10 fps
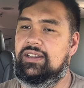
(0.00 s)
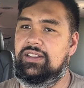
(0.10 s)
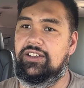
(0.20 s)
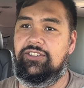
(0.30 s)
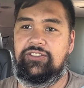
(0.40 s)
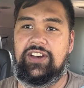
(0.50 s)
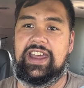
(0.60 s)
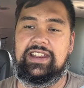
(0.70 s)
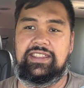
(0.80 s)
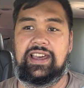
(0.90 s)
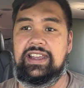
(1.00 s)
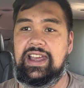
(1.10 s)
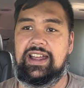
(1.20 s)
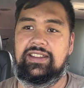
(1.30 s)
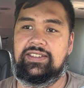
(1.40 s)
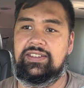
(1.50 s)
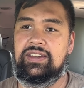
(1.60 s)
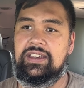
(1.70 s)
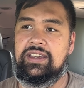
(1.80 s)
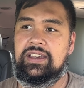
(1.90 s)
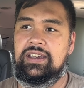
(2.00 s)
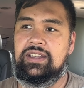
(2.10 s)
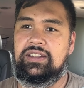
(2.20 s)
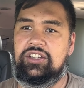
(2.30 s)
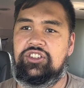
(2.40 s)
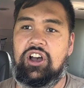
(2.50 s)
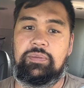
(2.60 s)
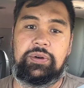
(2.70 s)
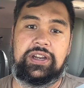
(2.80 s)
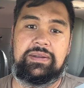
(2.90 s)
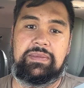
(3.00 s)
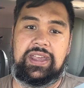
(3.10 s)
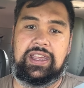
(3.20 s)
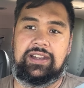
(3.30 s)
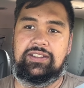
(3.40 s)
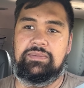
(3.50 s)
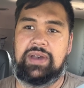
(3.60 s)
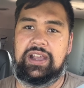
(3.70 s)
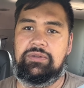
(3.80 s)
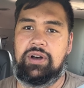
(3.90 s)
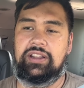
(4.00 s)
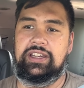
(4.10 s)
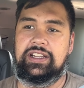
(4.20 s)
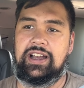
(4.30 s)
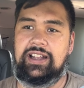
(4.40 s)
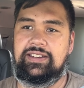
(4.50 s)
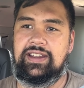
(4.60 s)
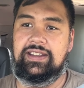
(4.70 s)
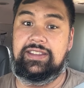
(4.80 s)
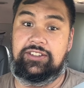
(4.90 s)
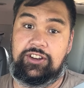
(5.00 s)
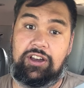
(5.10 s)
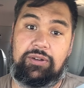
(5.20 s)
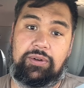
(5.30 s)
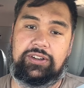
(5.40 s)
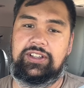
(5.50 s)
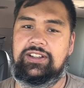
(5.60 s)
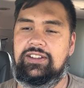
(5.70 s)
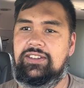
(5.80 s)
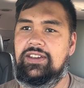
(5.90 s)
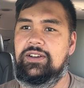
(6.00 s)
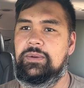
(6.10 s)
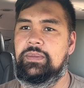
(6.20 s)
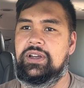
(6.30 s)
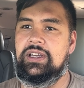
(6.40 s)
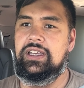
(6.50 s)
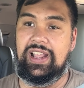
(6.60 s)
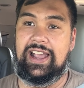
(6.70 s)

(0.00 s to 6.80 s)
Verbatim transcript: the faith, I guess, that y'all put in me to make quality content that y'all want to consume.